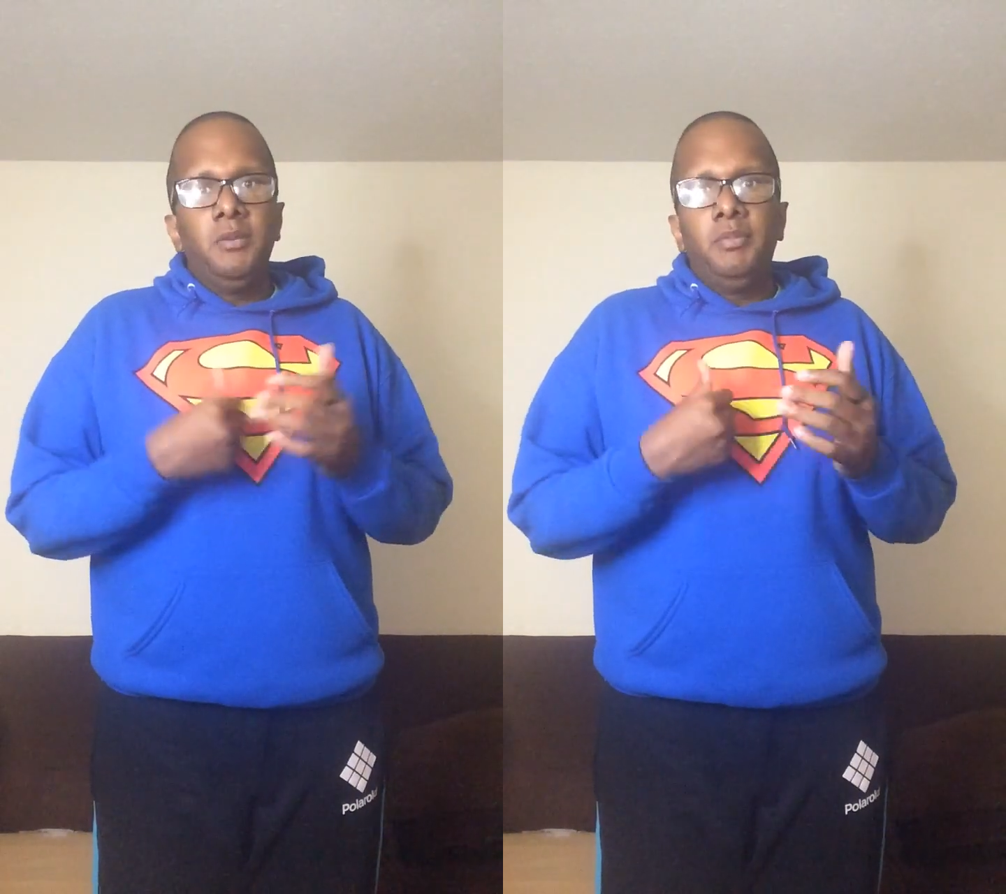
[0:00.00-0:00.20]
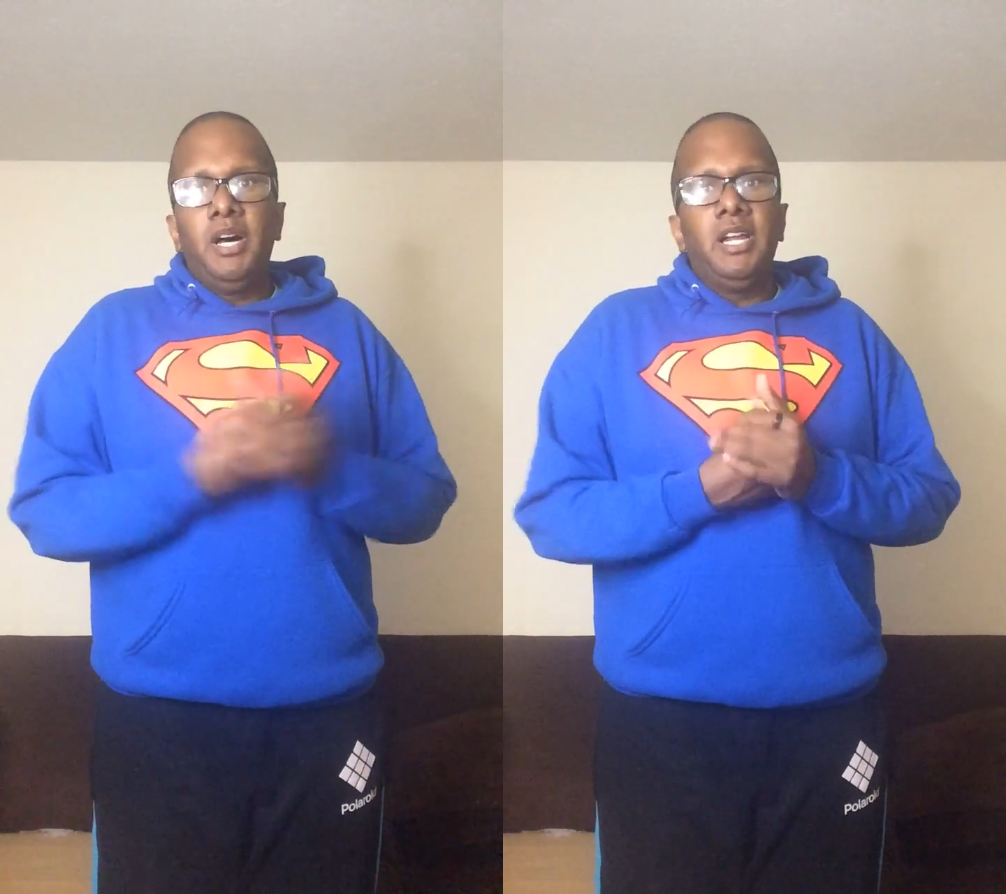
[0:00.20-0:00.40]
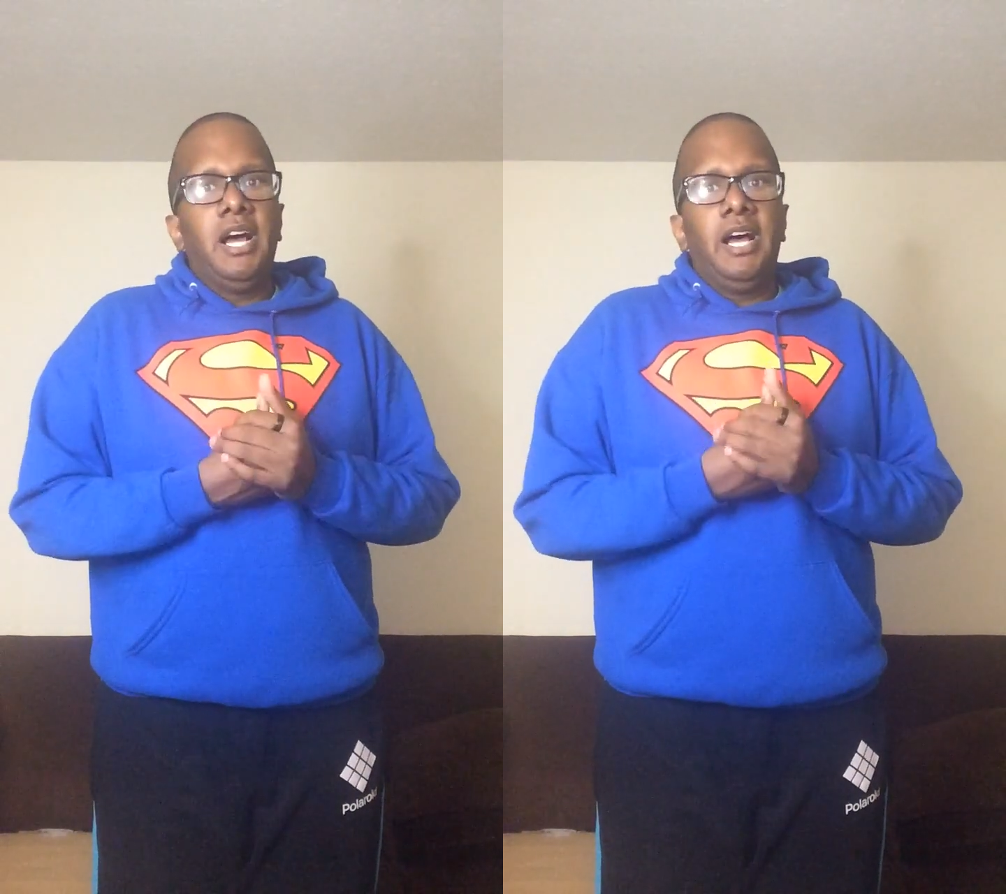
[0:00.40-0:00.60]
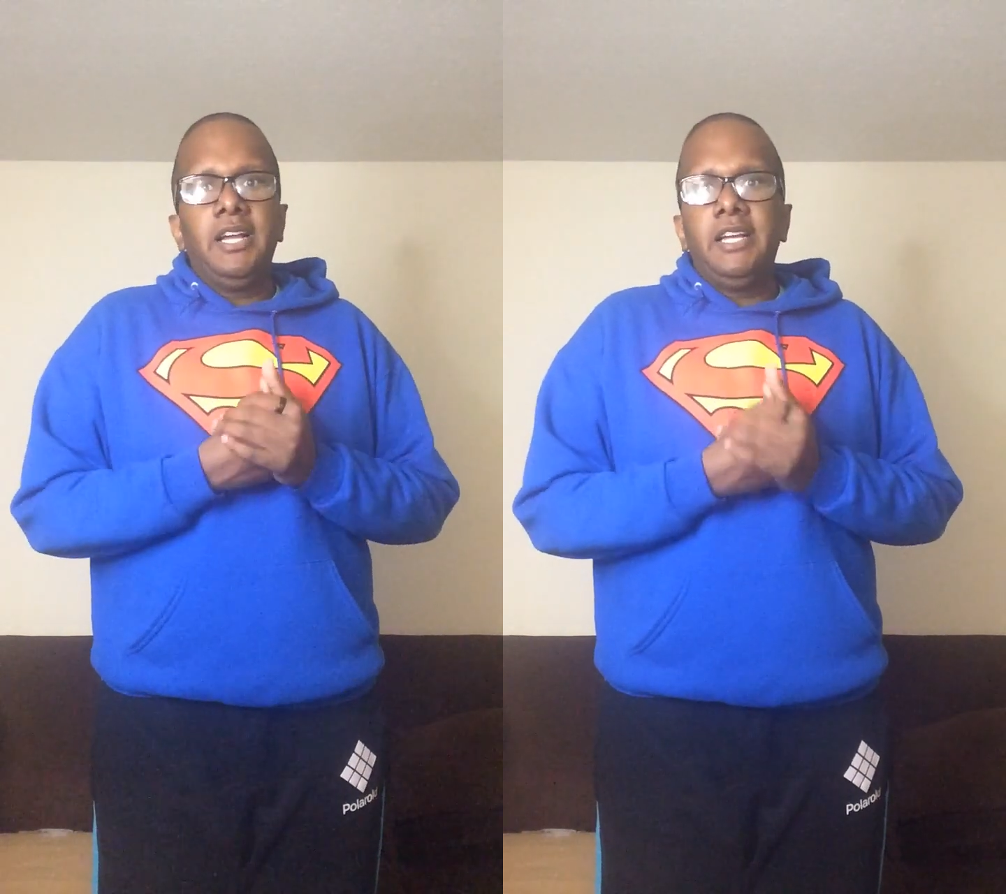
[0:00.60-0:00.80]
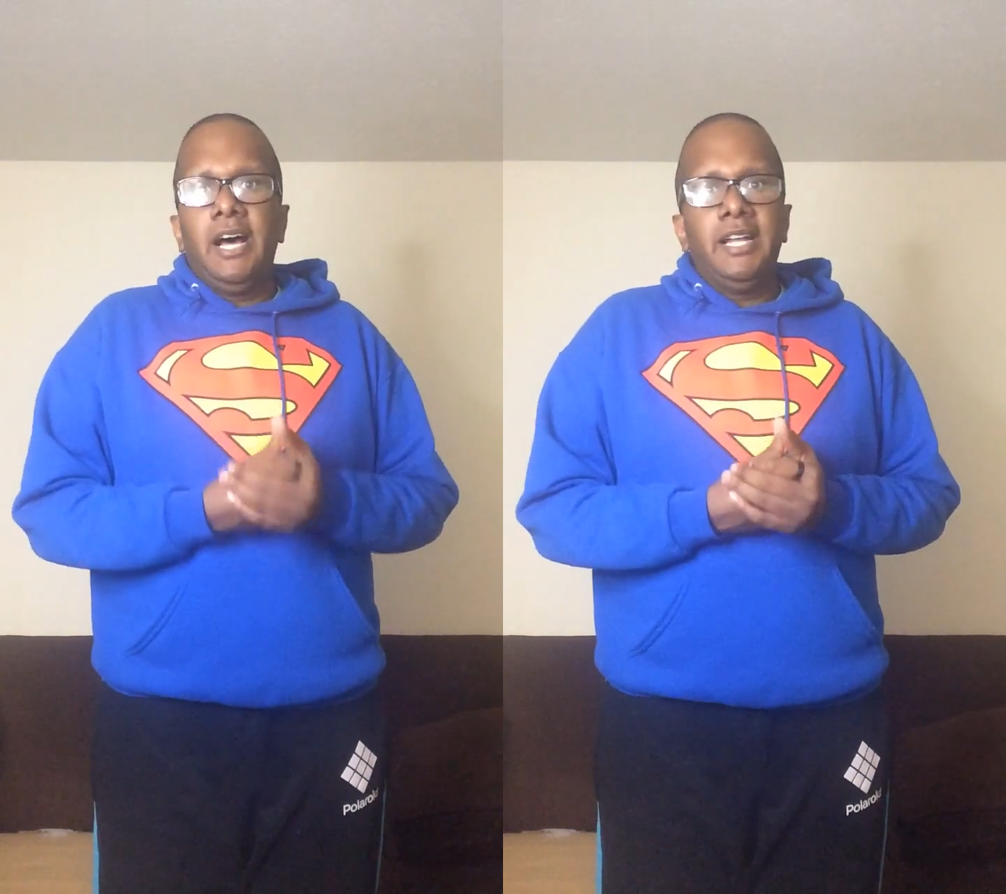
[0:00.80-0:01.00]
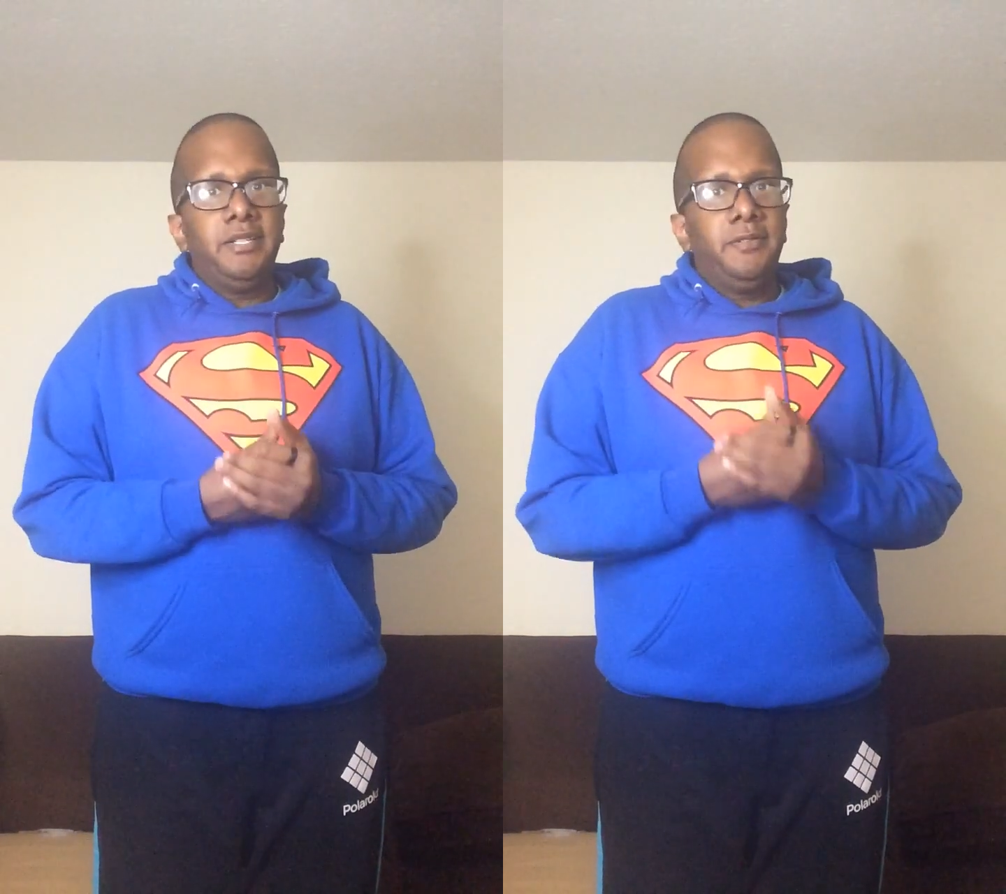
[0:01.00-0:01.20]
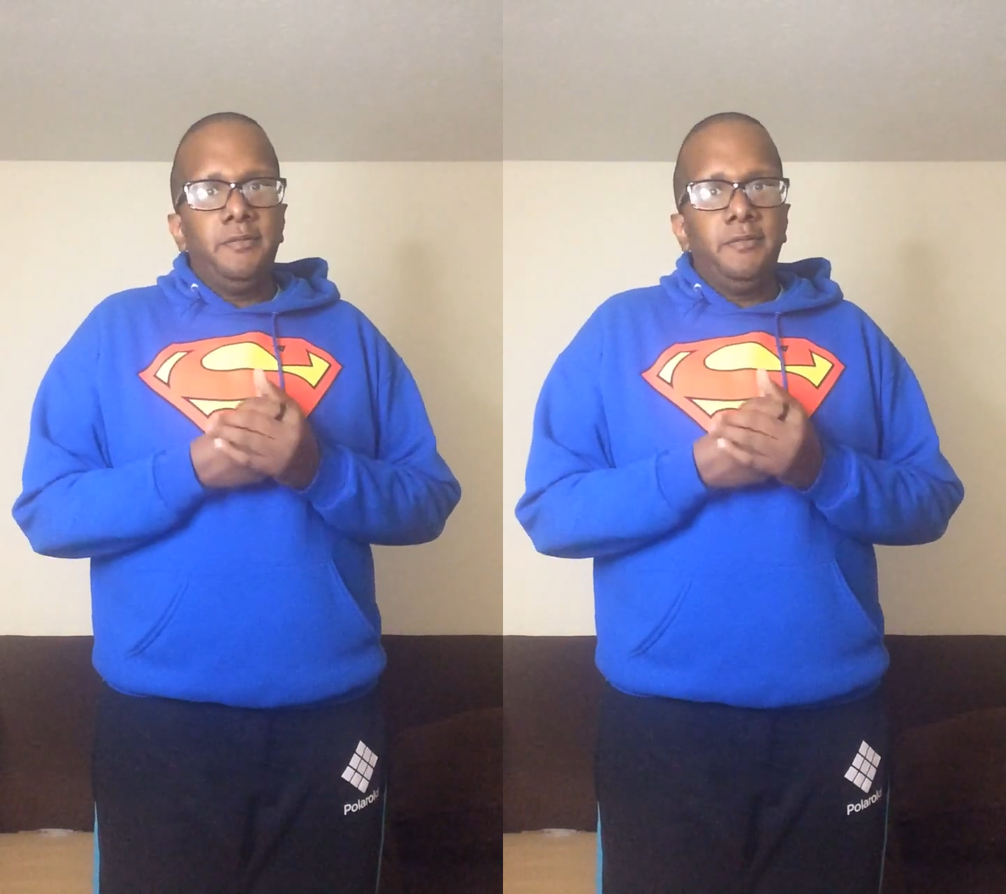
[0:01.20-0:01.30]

but I got